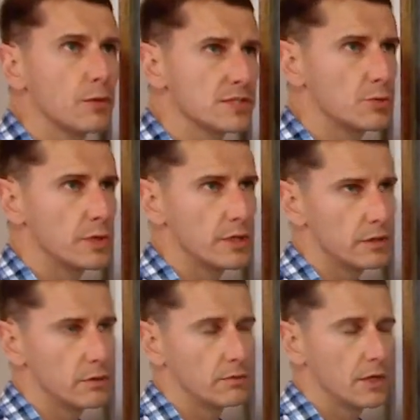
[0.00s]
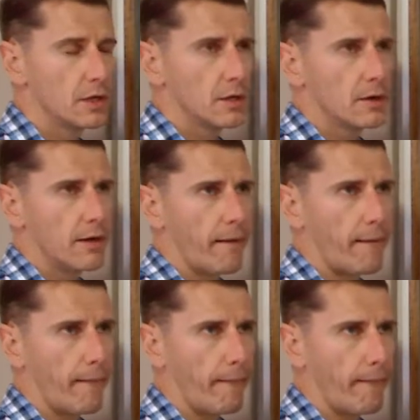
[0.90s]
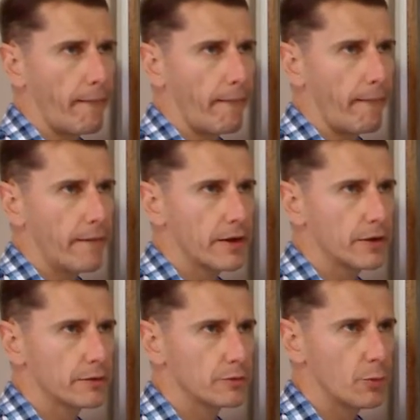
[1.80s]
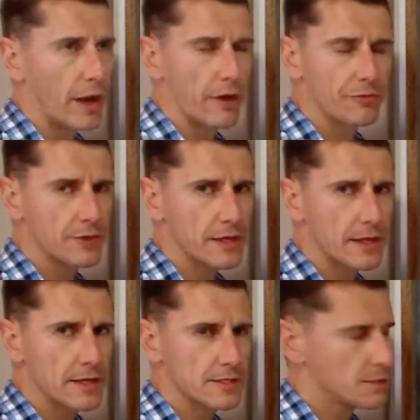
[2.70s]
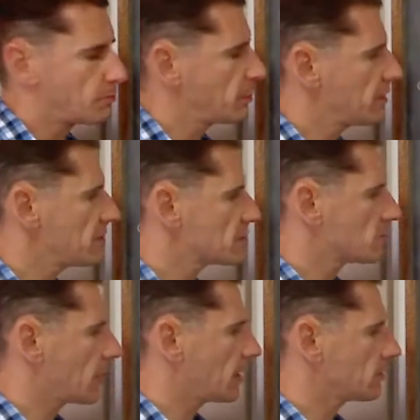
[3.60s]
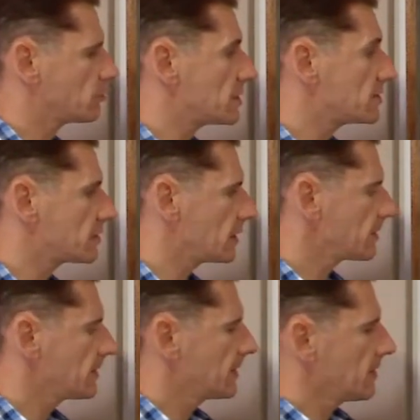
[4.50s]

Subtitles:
the word? way of thinking as the previous round, reasoning.